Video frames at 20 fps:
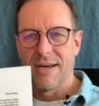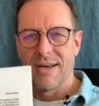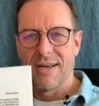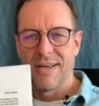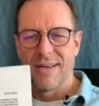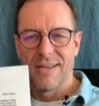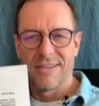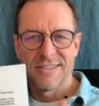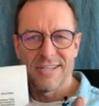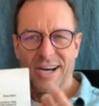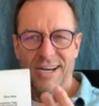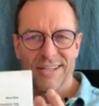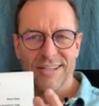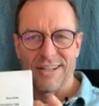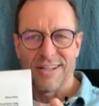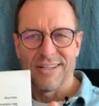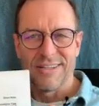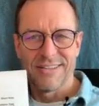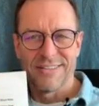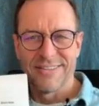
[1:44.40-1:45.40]
a
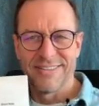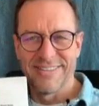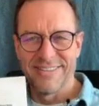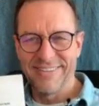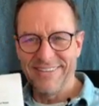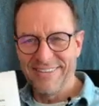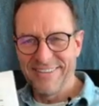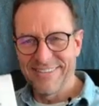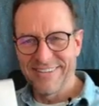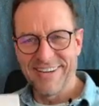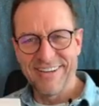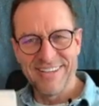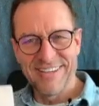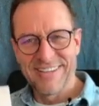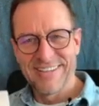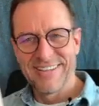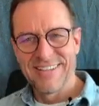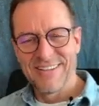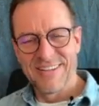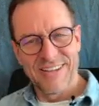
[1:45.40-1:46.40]
title, right?
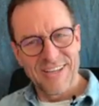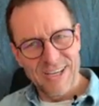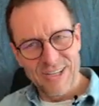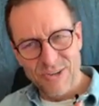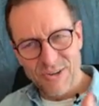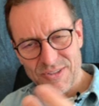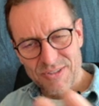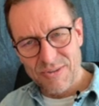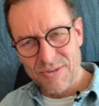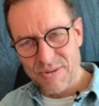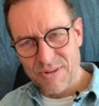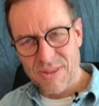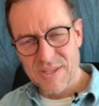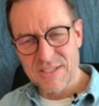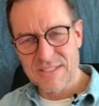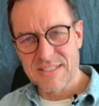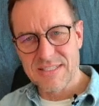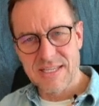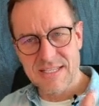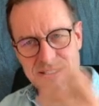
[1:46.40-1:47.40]
And also your
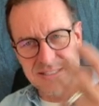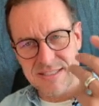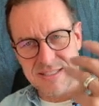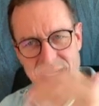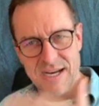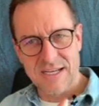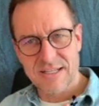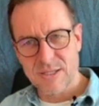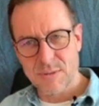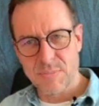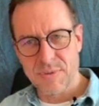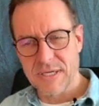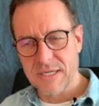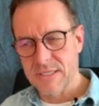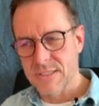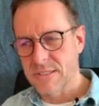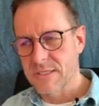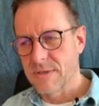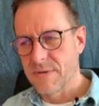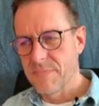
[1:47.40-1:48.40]
thesis has a title
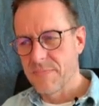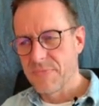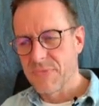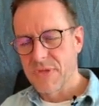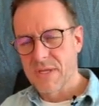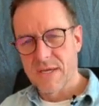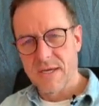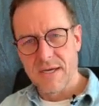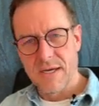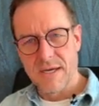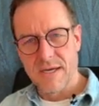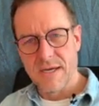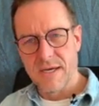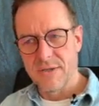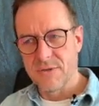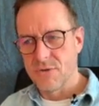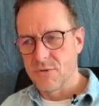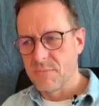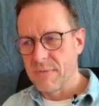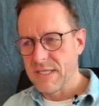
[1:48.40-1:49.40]
page,
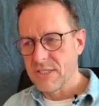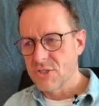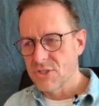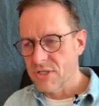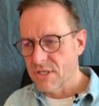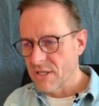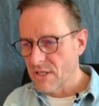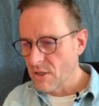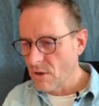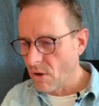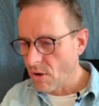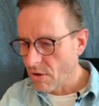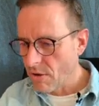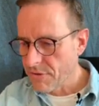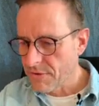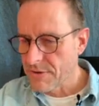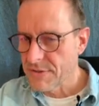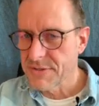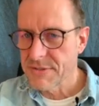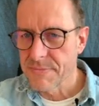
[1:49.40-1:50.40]
and you mention the
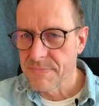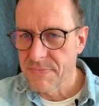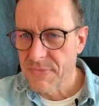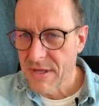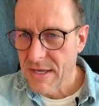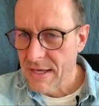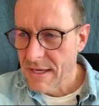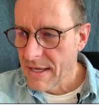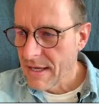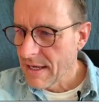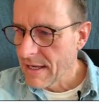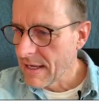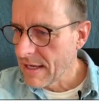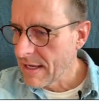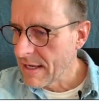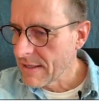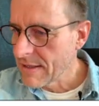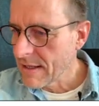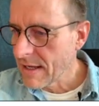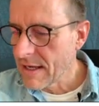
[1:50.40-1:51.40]
authors.
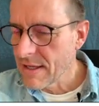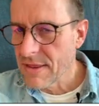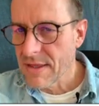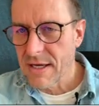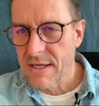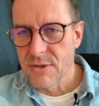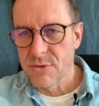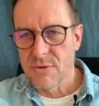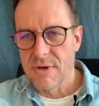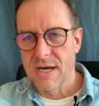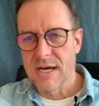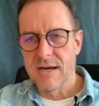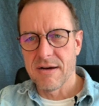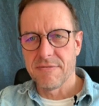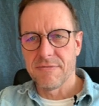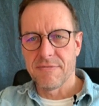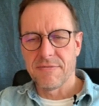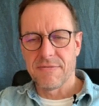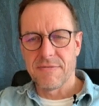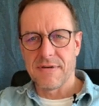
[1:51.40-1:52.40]
And then you
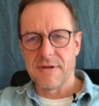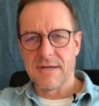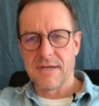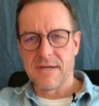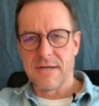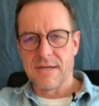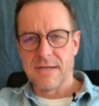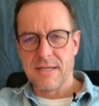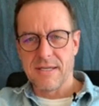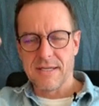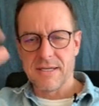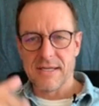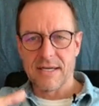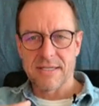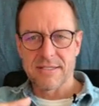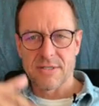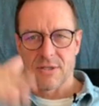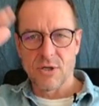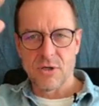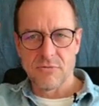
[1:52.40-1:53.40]
have
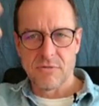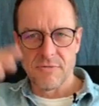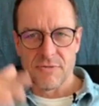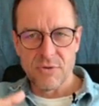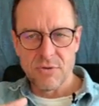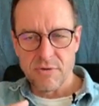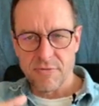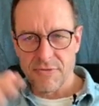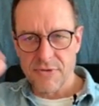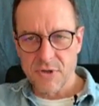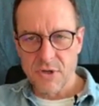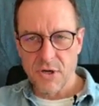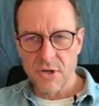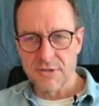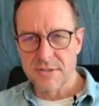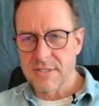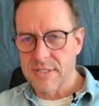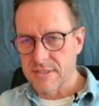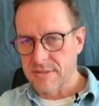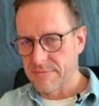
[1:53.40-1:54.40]
index, an overview of the
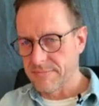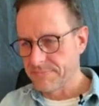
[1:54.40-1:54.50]
content.